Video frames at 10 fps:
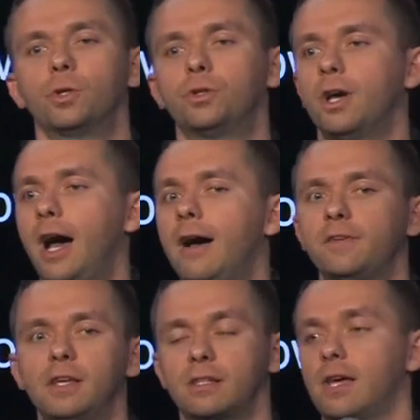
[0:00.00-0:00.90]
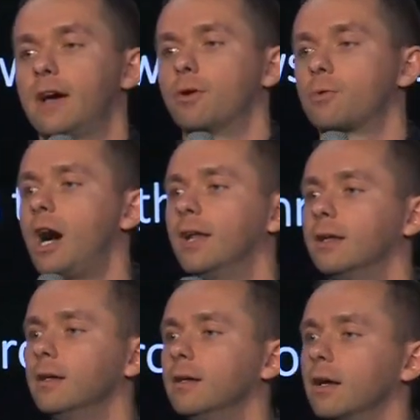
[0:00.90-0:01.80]
do you have? He says, I have a rod.
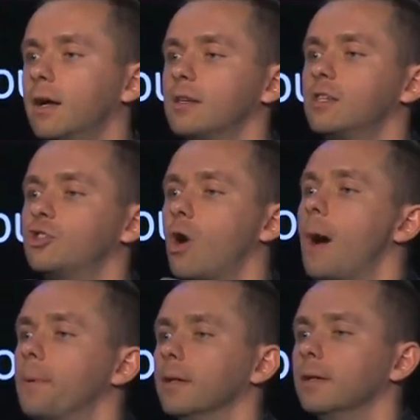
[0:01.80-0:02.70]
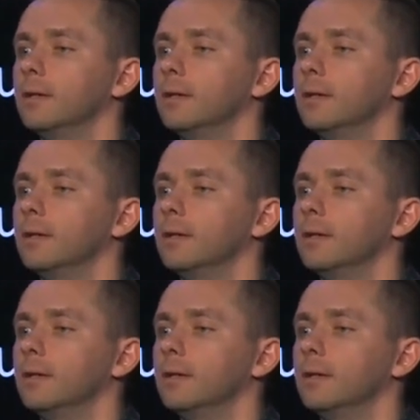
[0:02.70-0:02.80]
God says, drop it.